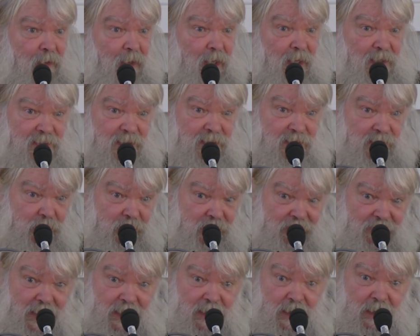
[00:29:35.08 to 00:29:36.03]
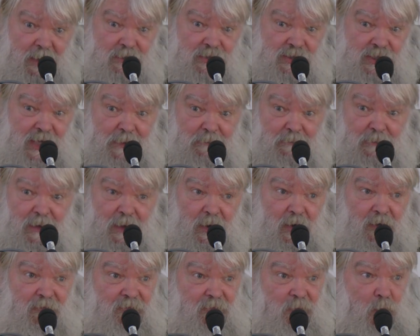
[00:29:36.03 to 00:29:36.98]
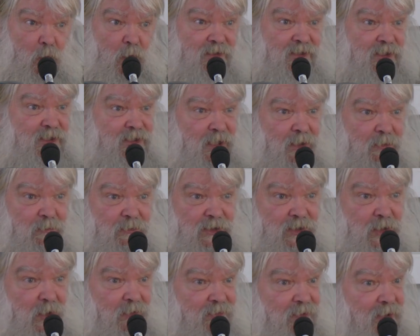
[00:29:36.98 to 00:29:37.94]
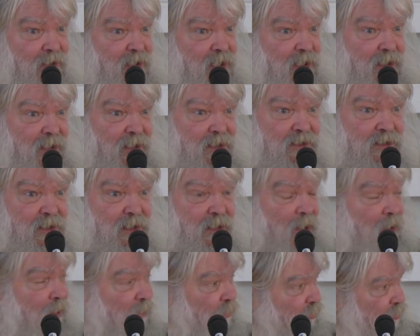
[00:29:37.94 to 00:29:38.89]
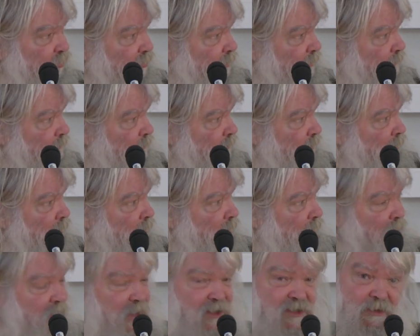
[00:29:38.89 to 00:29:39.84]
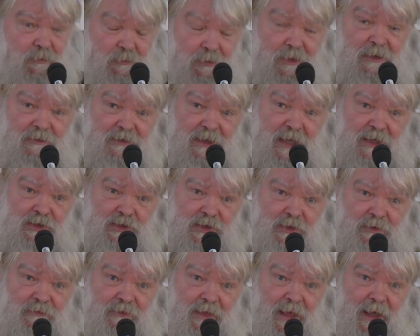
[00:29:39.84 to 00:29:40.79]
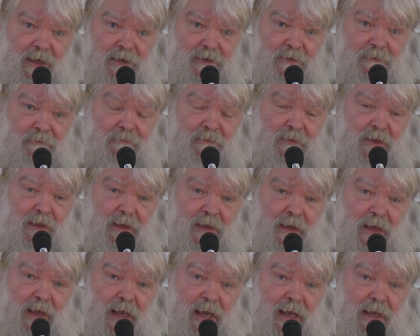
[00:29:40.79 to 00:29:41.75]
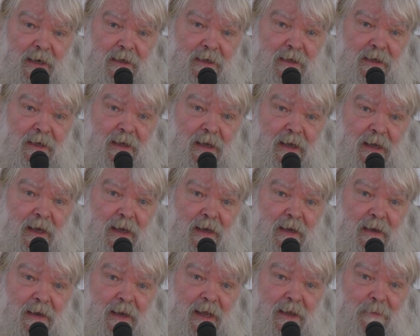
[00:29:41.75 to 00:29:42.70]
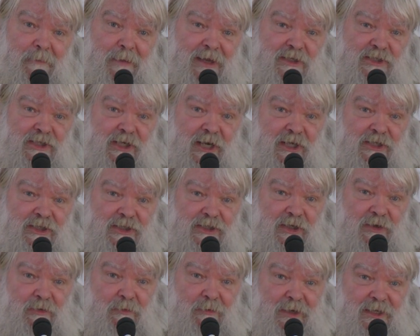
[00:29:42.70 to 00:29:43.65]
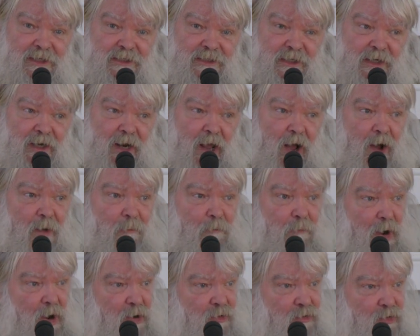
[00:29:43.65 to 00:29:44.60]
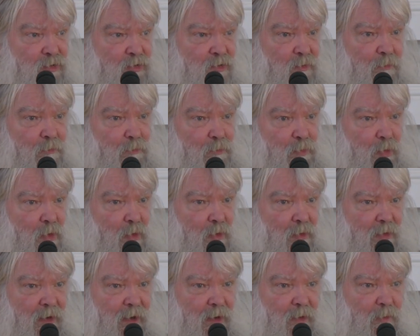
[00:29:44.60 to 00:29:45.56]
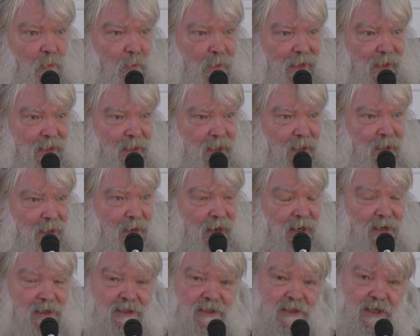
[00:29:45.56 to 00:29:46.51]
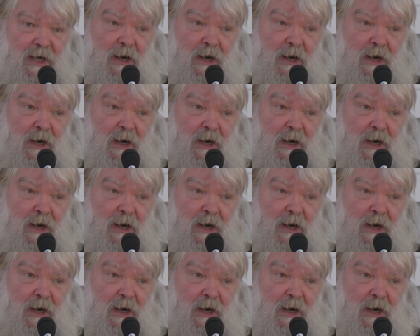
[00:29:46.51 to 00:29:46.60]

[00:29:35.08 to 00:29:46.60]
as a sort of echo chamber of what is unresolved and hideous in us. There's a real danger of that. And imagination and reason are both poorer, weaker, and